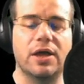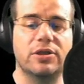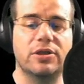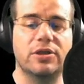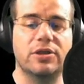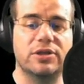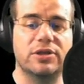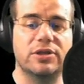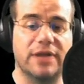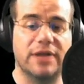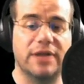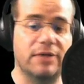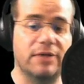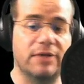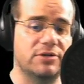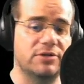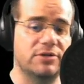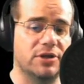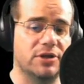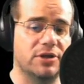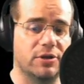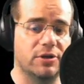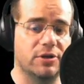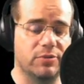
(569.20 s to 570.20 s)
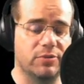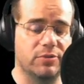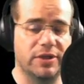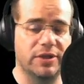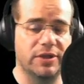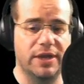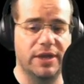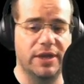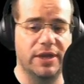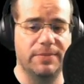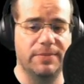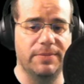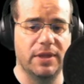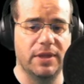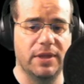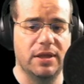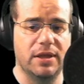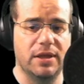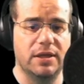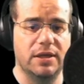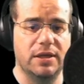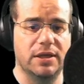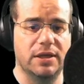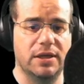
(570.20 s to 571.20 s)
The downside with that
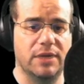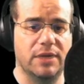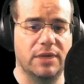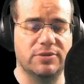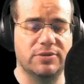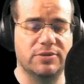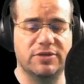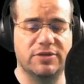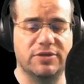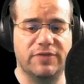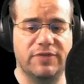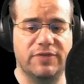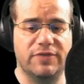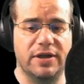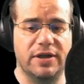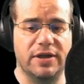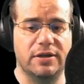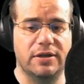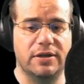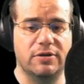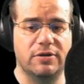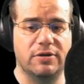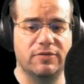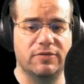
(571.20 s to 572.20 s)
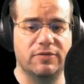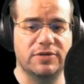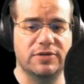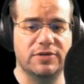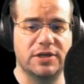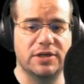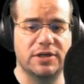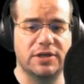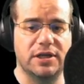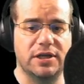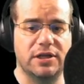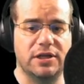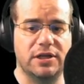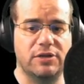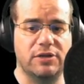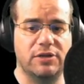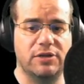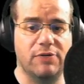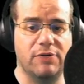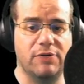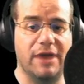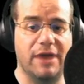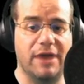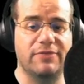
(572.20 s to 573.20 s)
comes to the fact that obviously you
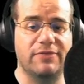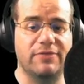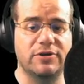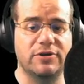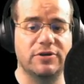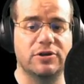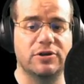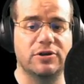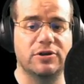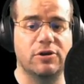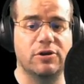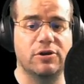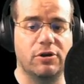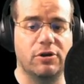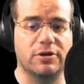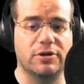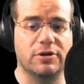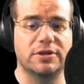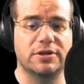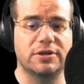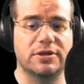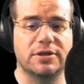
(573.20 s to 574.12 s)
haven't got